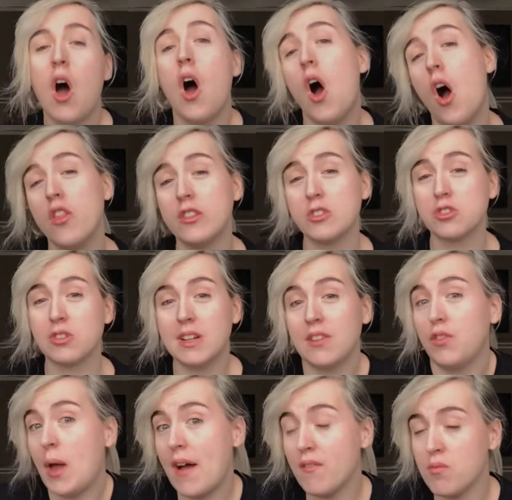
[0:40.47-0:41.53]
on the screen if
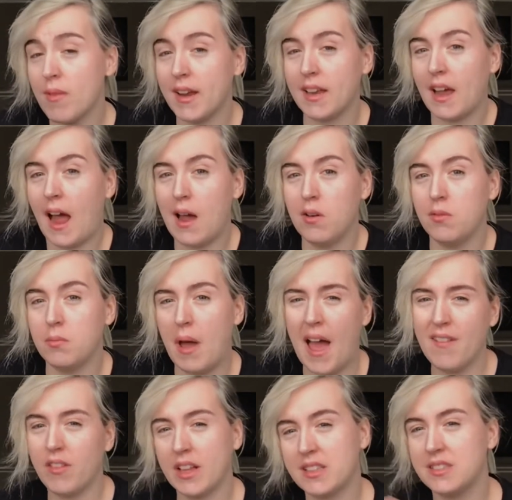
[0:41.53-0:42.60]
you haven't read it and have
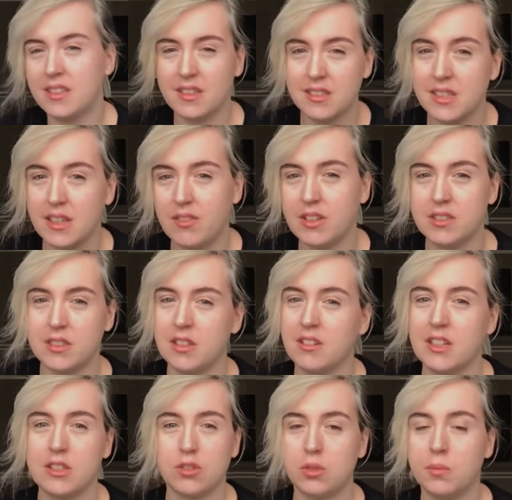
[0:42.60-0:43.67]
like seen the TV
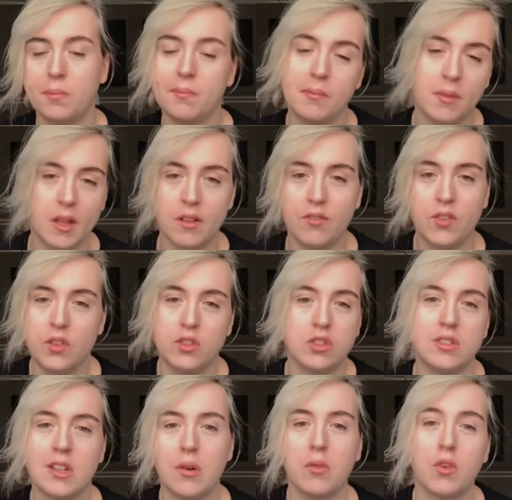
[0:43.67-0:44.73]
series, or if you just
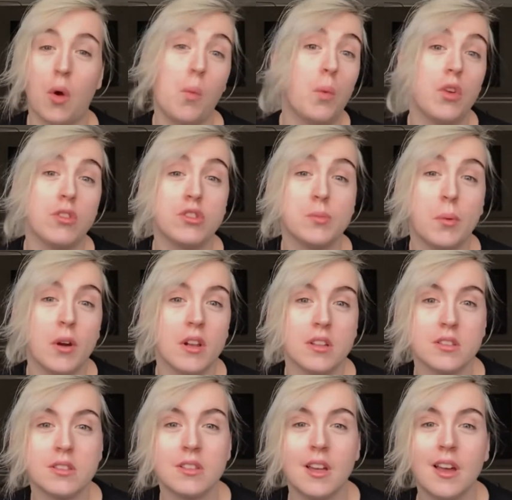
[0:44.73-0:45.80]
don't want
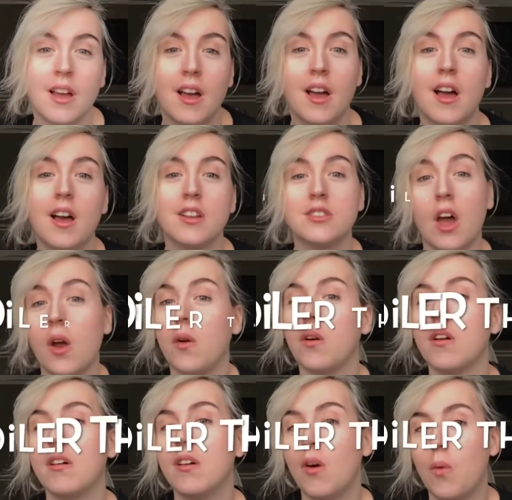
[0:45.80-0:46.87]
spoilers. So,
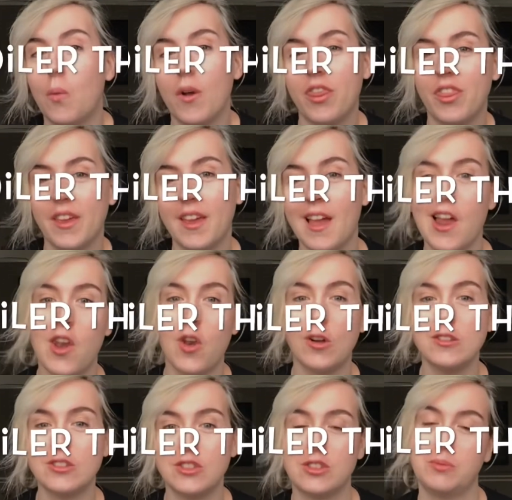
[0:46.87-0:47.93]
with the
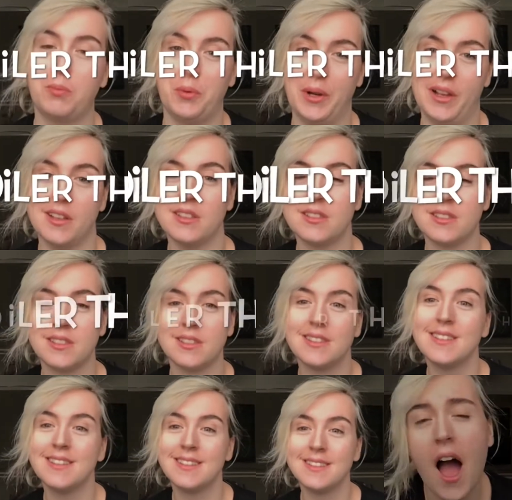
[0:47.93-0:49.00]
non-spoilers,
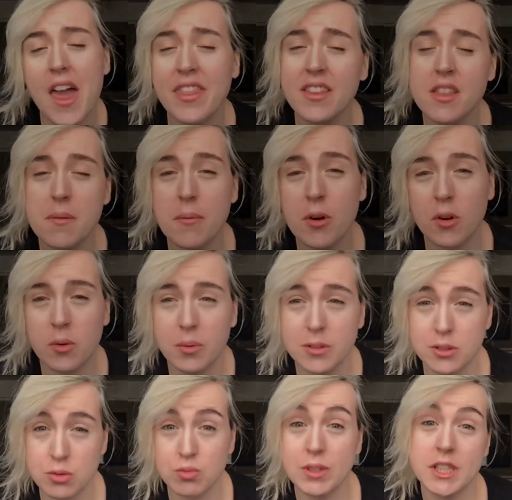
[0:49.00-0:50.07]
I think the book
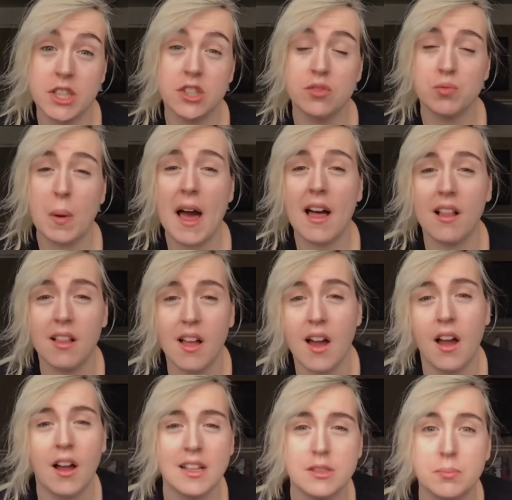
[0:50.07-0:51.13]
was written well.
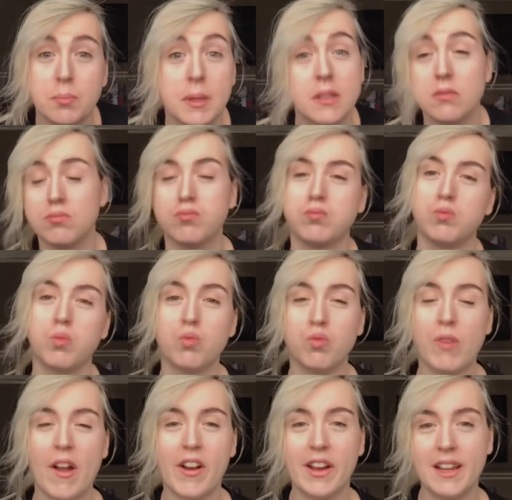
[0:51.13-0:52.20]
It's been
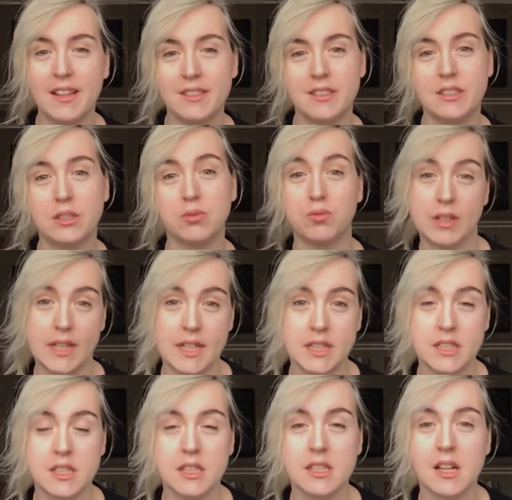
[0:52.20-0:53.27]
very easy to read,
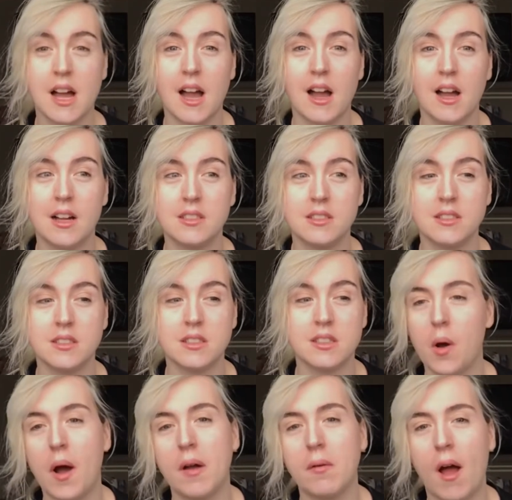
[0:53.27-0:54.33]
and
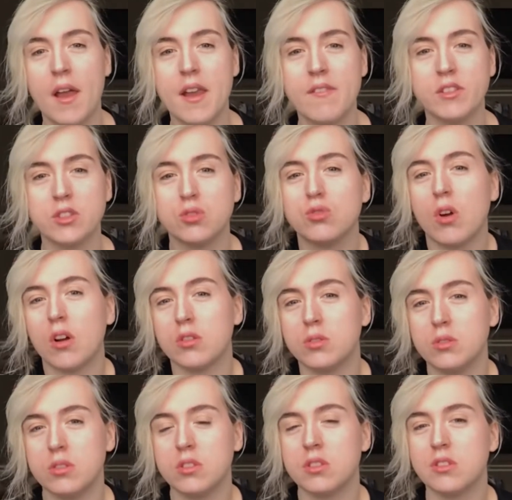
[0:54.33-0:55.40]
I never
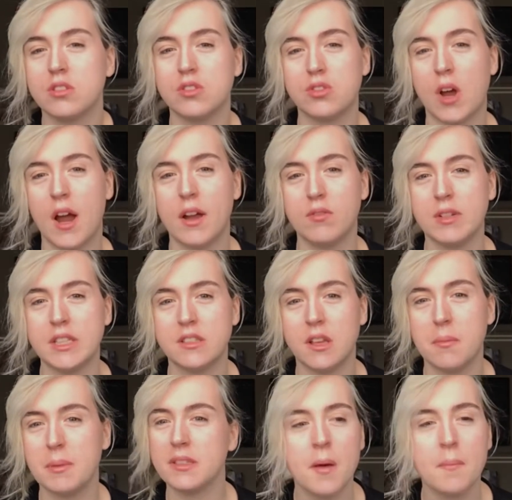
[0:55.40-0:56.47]
struggled to try and read certain
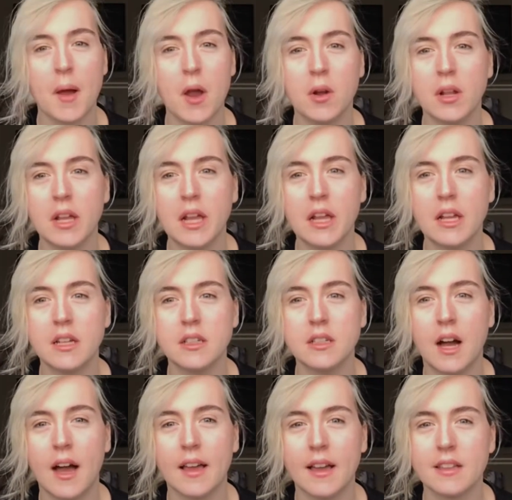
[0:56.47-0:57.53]
bits. My only,
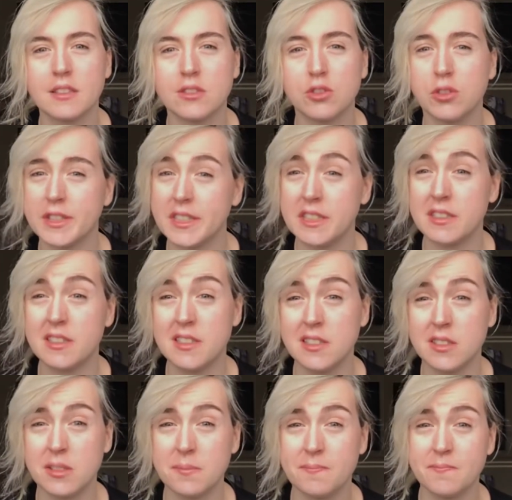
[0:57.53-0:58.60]
I guess,
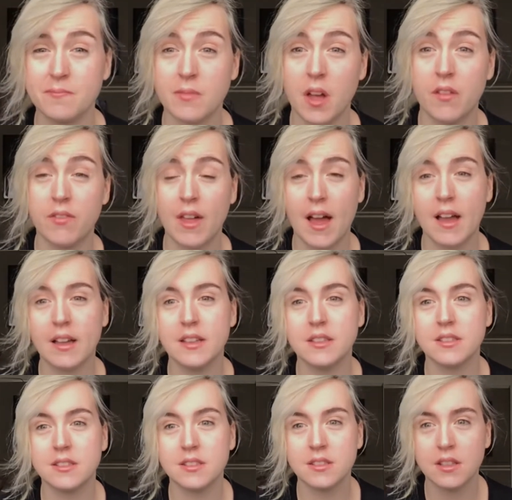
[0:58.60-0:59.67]
criticism of that
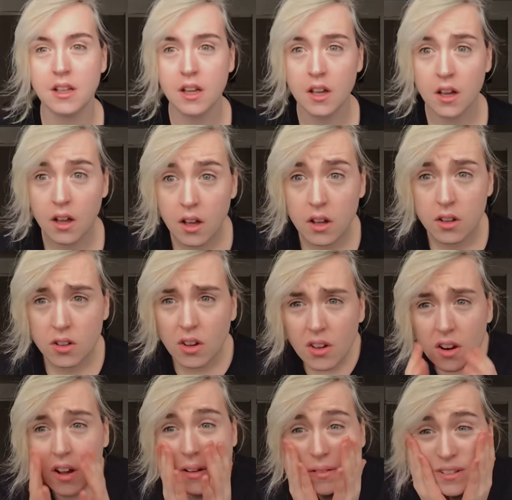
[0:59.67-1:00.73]
is... God,
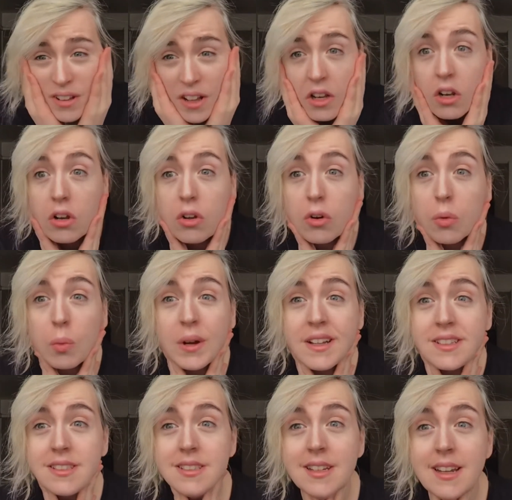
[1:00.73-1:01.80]
I look
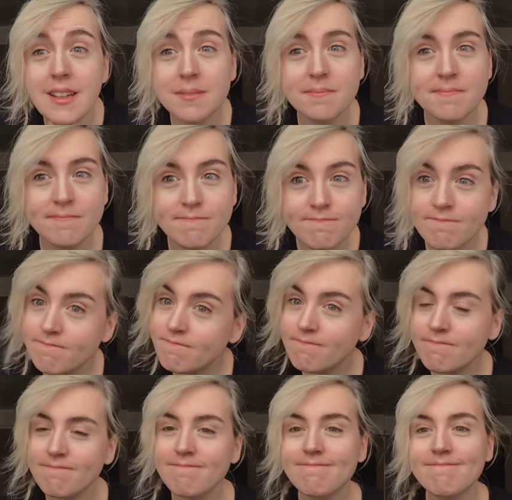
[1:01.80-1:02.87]
weird today.
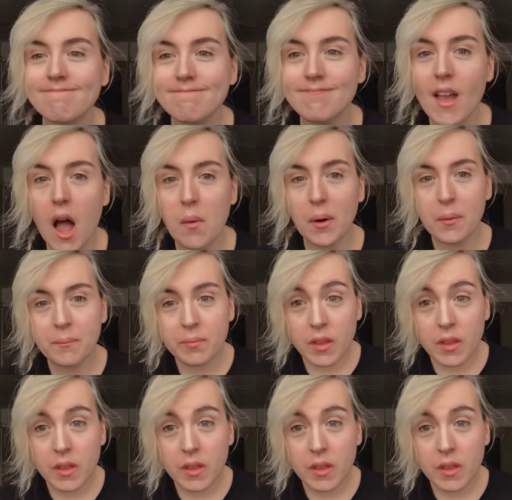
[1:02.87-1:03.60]
Oh well.